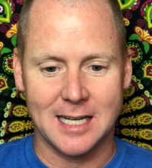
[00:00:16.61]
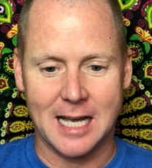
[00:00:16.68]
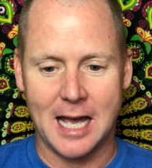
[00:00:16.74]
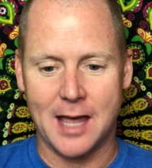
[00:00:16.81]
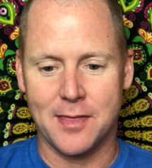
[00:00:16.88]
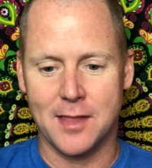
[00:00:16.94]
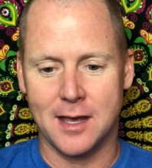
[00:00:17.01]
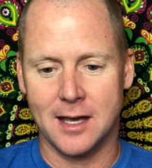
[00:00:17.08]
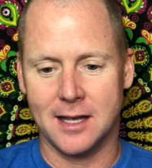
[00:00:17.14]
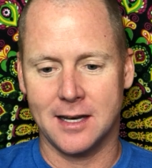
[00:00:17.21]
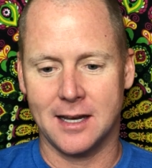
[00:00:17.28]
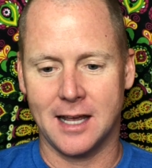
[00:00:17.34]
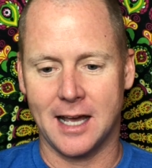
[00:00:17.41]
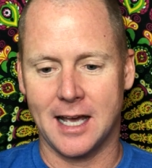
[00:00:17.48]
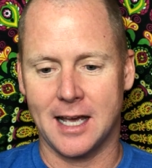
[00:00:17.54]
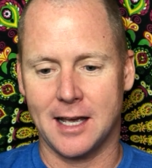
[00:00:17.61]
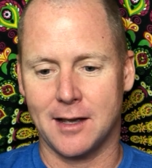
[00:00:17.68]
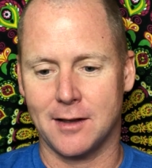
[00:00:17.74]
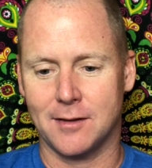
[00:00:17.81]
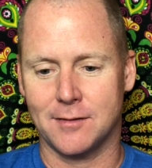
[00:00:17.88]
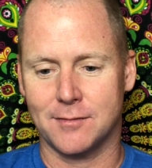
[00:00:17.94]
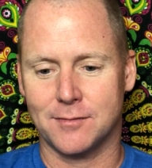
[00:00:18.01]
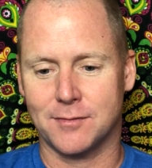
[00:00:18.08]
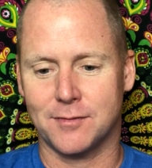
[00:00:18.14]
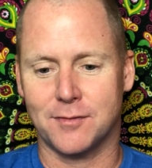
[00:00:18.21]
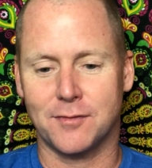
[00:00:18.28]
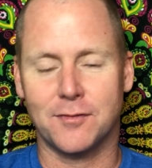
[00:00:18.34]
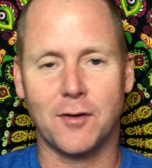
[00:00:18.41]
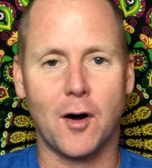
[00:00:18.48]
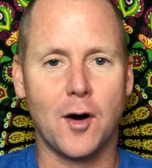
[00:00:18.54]
and then a
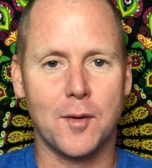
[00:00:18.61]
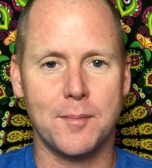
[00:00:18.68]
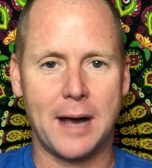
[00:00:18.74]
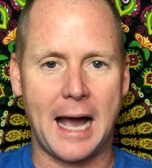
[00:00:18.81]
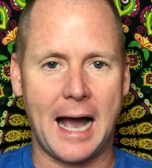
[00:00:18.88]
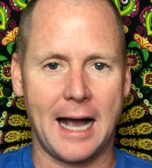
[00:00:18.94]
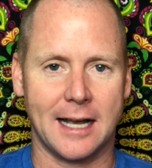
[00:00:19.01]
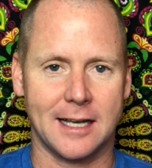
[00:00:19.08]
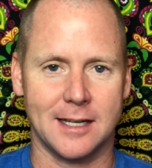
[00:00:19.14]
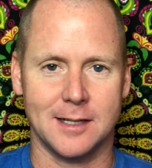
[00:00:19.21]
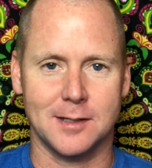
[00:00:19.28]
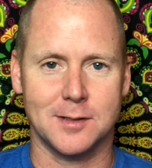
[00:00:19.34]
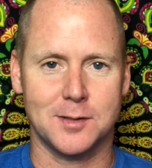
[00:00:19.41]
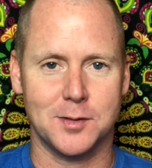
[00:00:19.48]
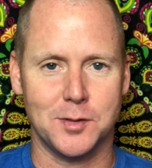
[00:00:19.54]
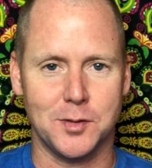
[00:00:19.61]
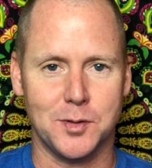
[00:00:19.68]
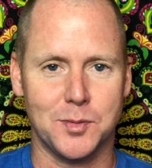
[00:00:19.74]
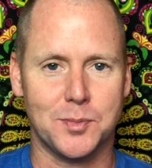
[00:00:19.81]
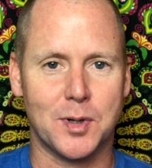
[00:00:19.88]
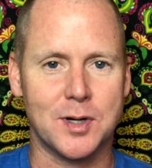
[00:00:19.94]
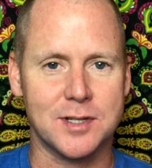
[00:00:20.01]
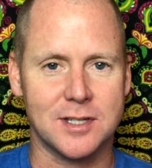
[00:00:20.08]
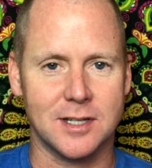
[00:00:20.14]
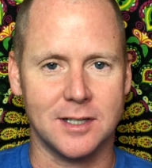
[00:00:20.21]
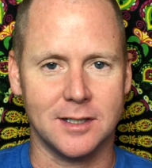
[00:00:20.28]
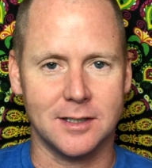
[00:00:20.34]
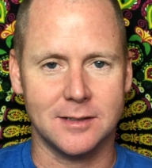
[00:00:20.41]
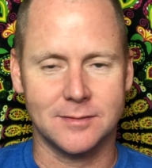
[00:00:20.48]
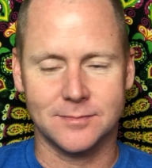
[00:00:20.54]
fall back into
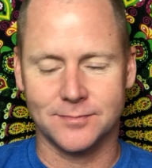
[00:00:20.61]
personhood.